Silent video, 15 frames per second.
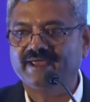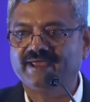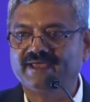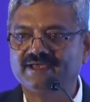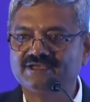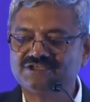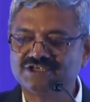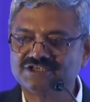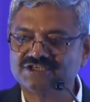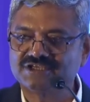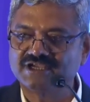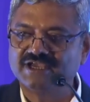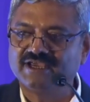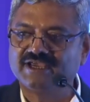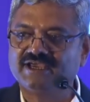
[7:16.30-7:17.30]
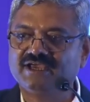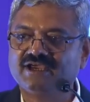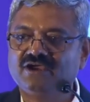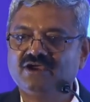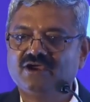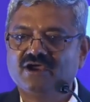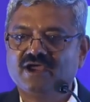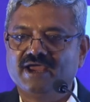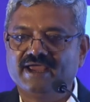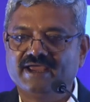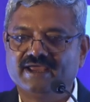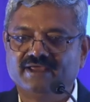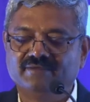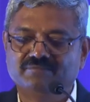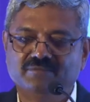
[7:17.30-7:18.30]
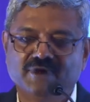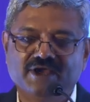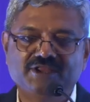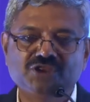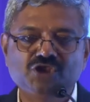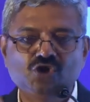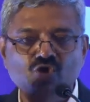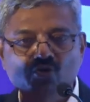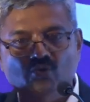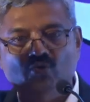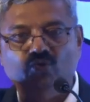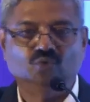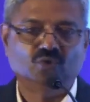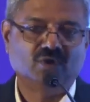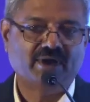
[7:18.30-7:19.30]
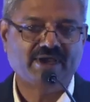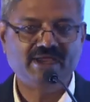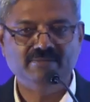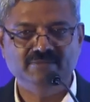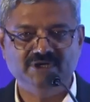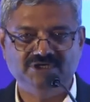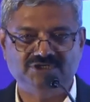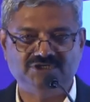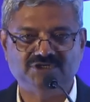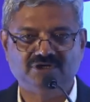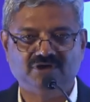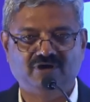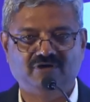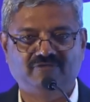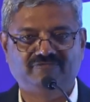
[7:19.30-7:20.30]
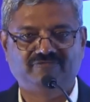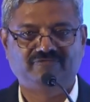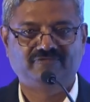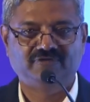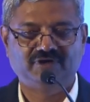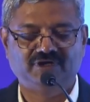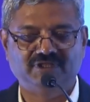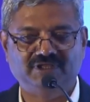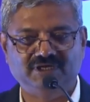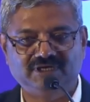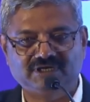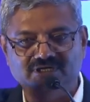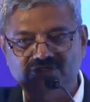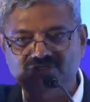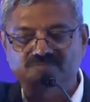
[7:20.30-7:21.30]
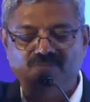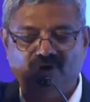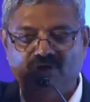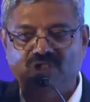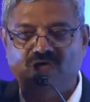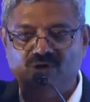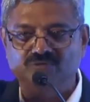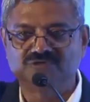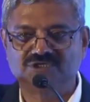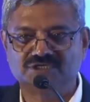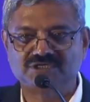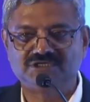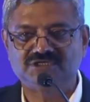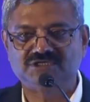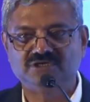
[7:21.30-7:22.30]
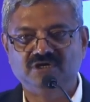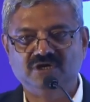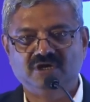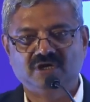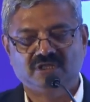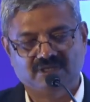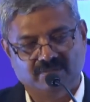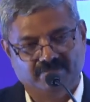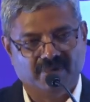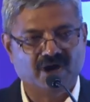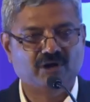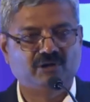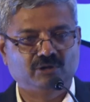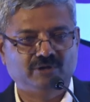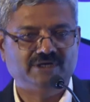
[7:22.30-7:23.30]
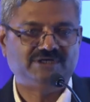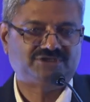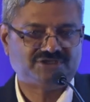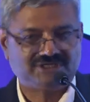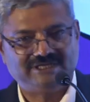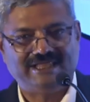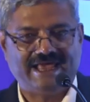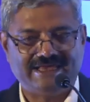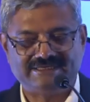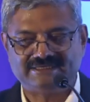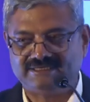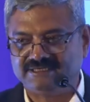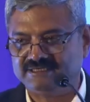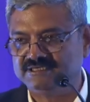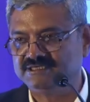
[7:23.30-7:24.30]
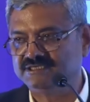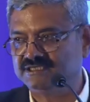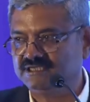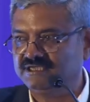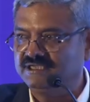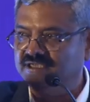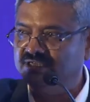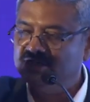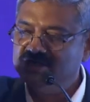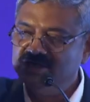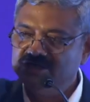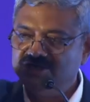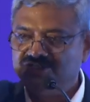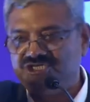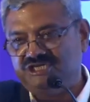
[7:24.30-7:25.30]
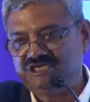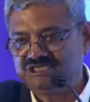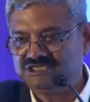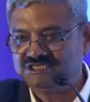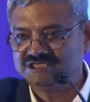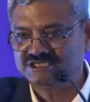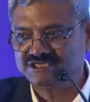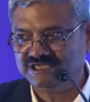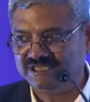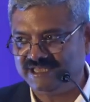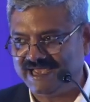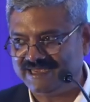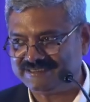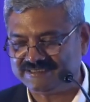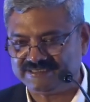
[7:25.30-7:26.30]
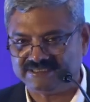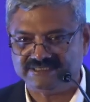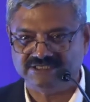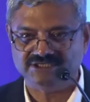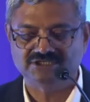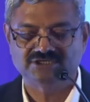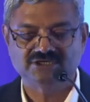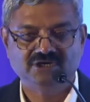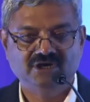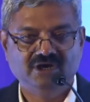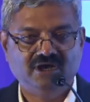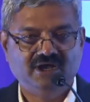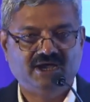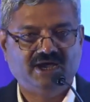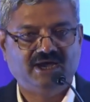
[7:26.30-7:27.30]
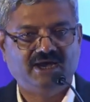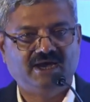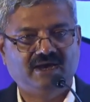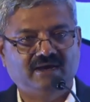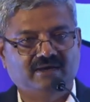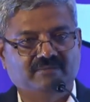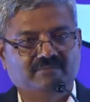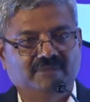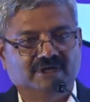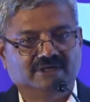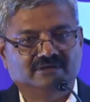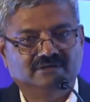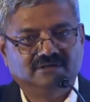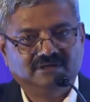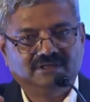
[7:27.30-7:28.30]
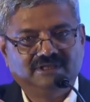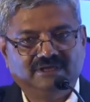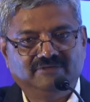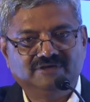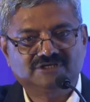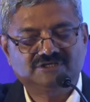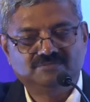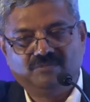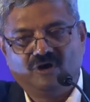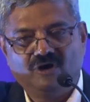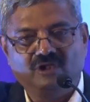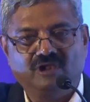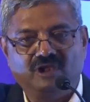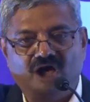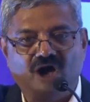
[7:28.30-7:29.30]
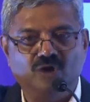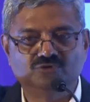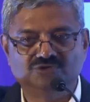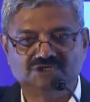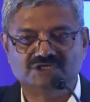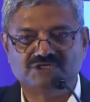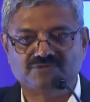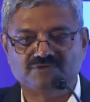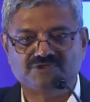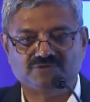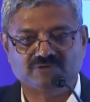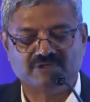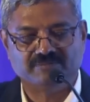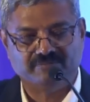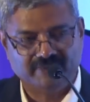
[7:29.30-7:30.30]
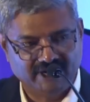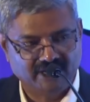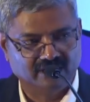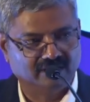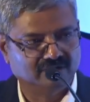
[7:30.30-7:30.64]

just a new image of the small houses. The bungalow is still as it is, the church is still as it is, but there were small houses which were built